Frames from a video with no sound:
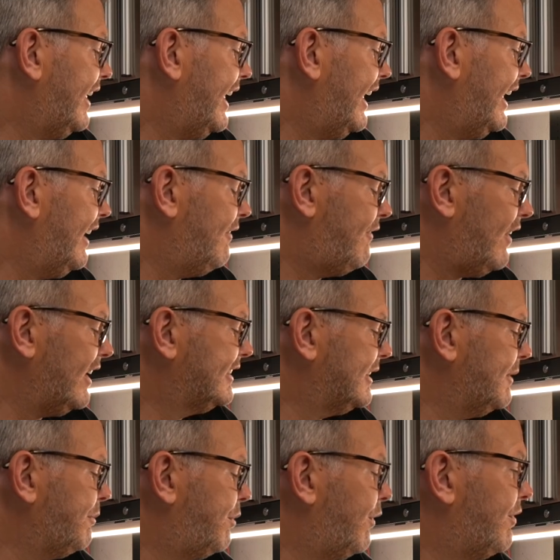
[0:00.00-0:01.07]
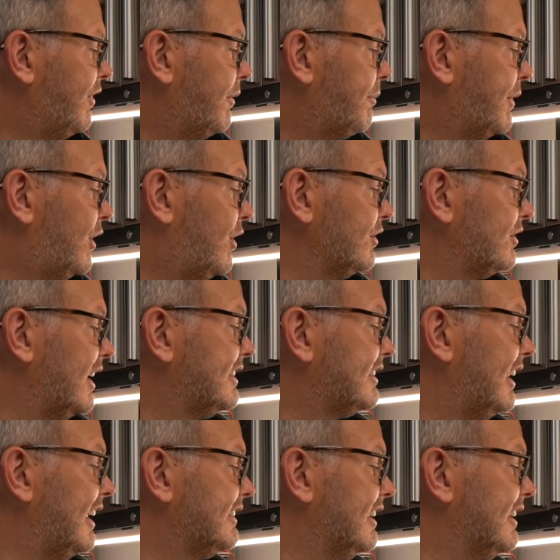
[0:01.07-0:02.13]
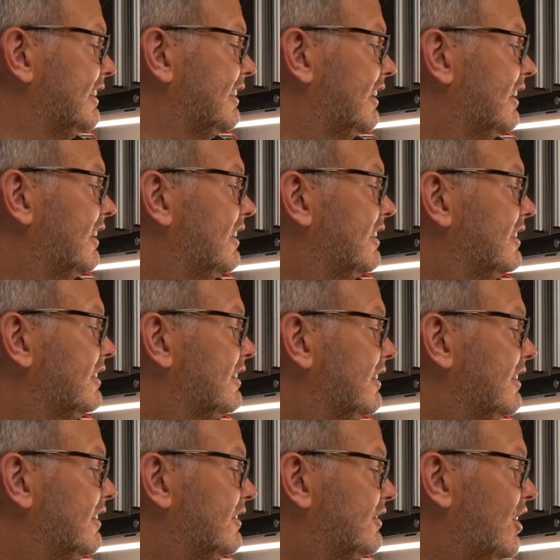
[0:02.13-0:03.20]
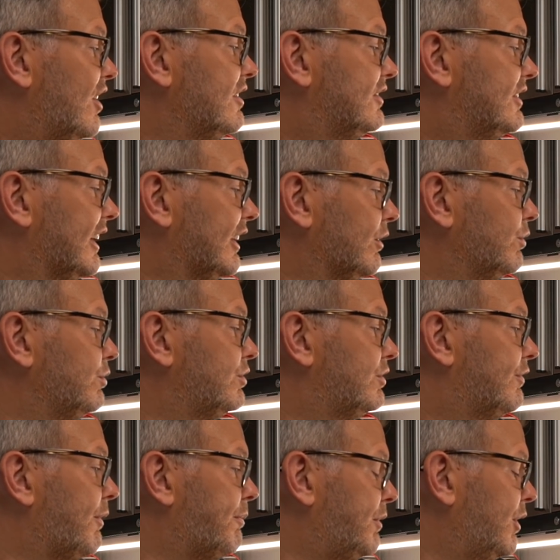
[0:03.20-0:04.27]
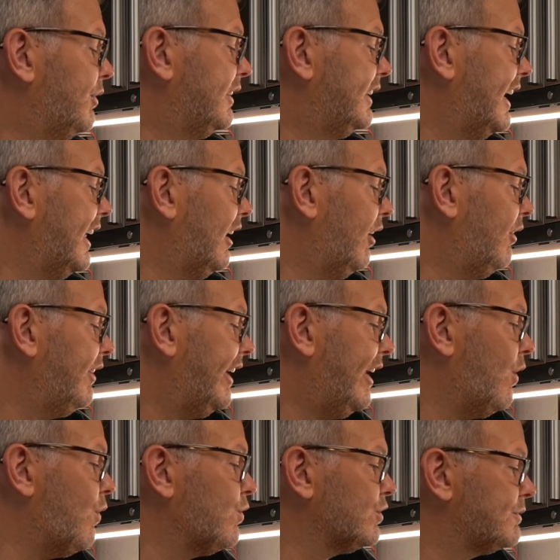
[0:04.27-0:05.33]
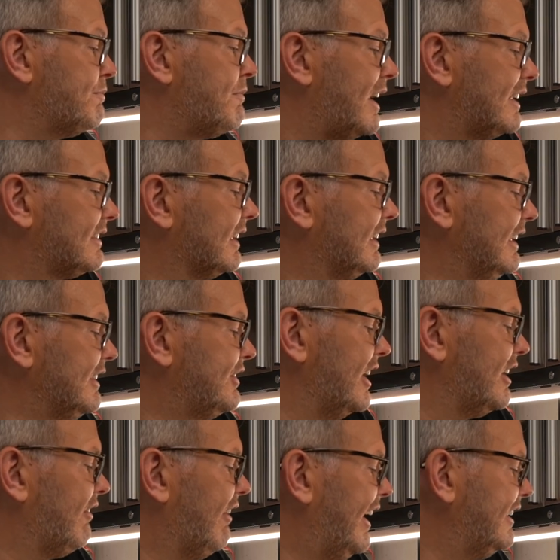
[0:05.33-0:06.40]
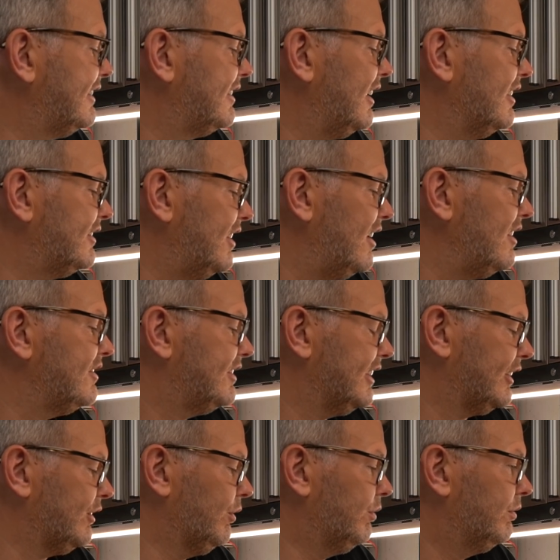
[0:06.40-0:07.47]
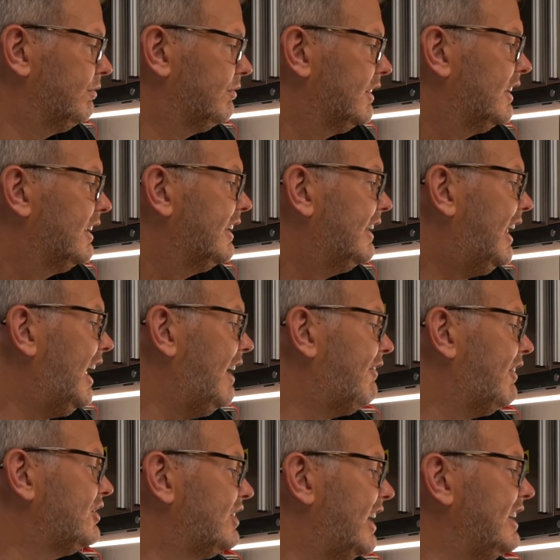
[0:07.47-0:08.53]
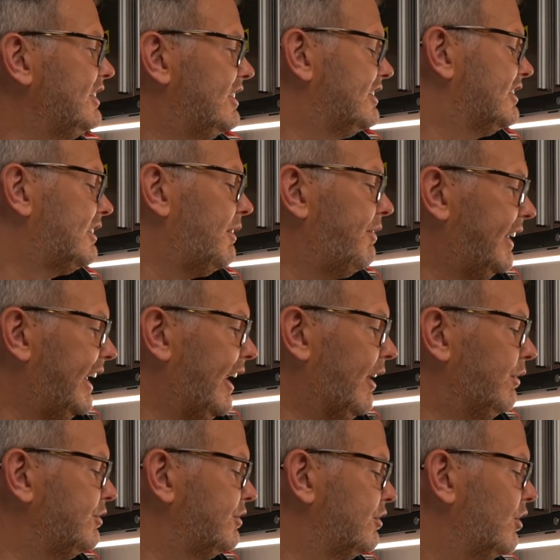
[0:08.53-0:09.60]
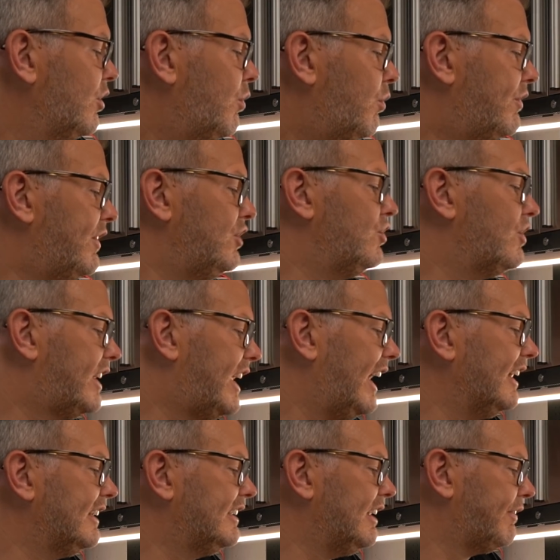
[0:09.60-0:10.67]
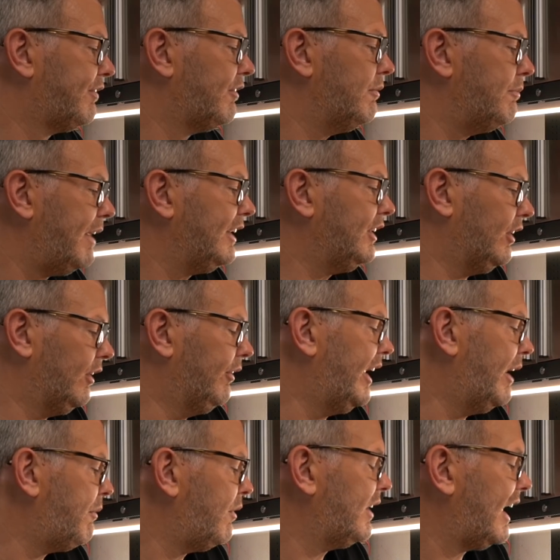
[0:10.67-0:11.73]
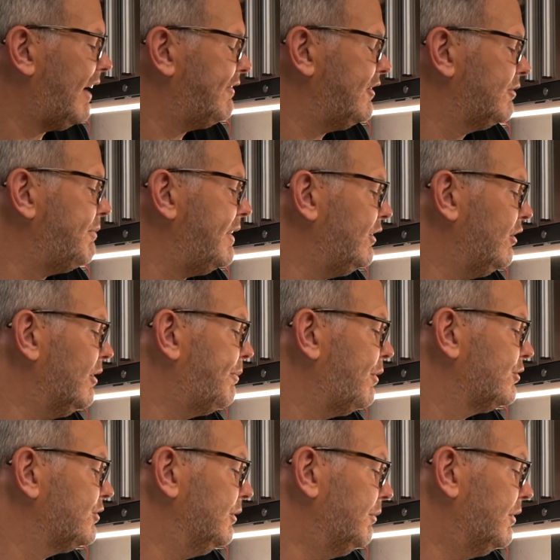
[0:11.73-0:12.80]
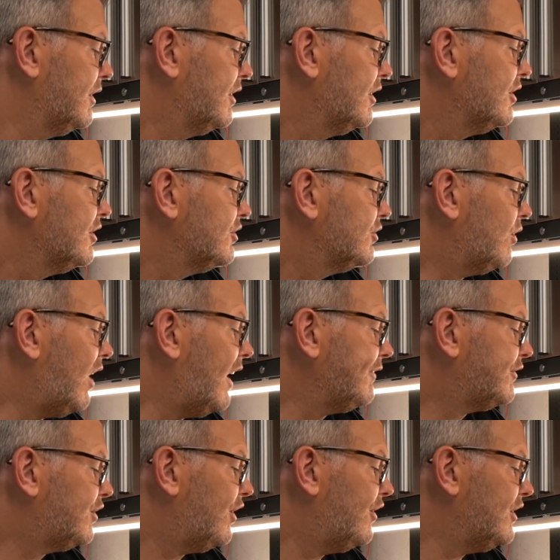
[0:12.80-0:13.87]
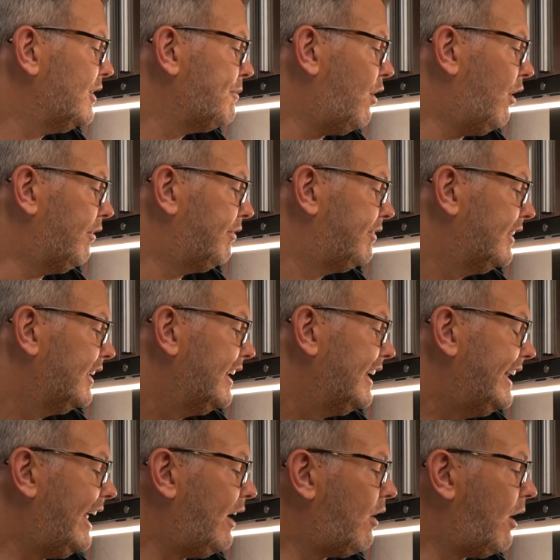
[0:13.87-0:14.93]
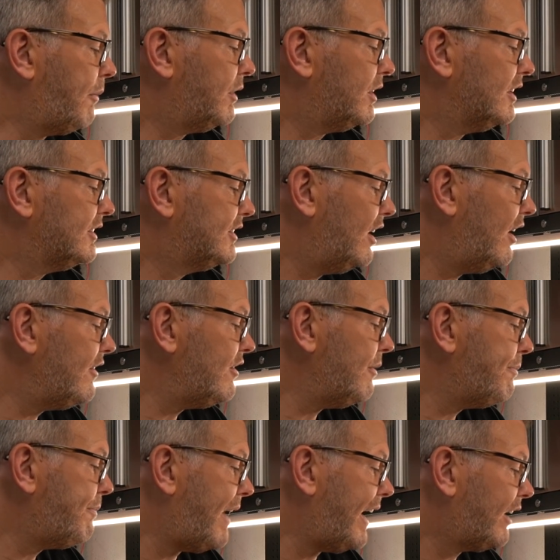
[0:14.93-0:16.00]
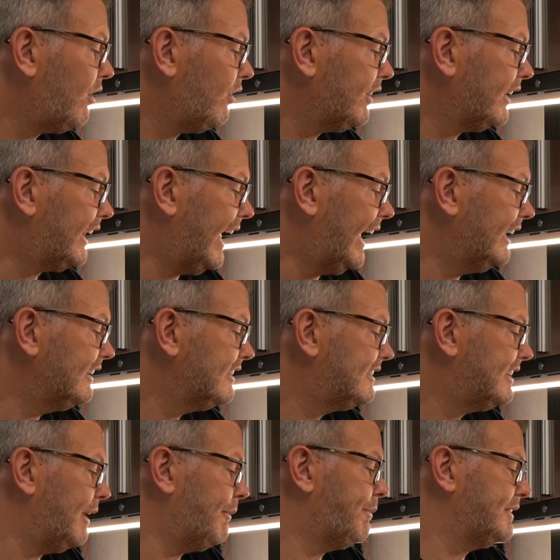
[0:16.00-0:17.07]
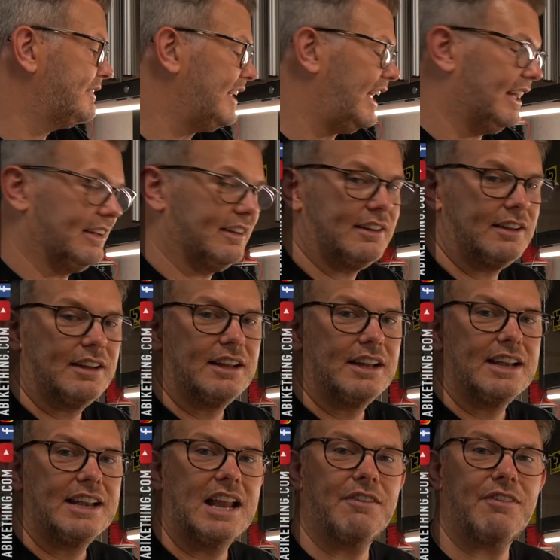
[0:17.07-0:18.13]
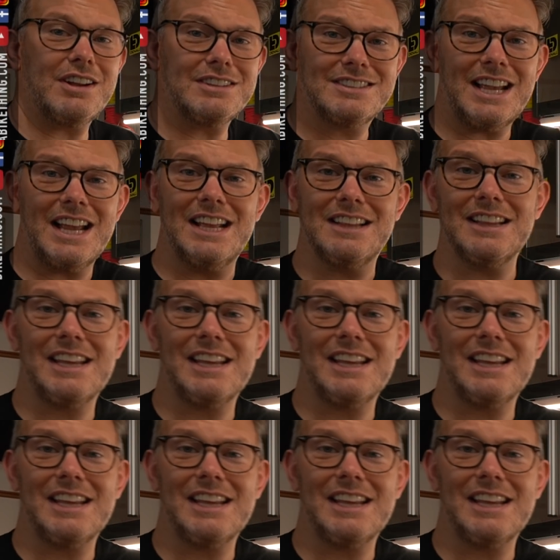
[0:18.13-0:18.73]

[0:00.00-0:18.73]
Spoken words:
here, very simple, because I selected turn signals for blue and yellow, it automatically generates a turn signal. Now, if I change these to something else, well, then you'll get a different menu. It won't have this menu at the bottom. So I've turned them off. Now, I'm going to turn them back on again to 10%. Now, if I take the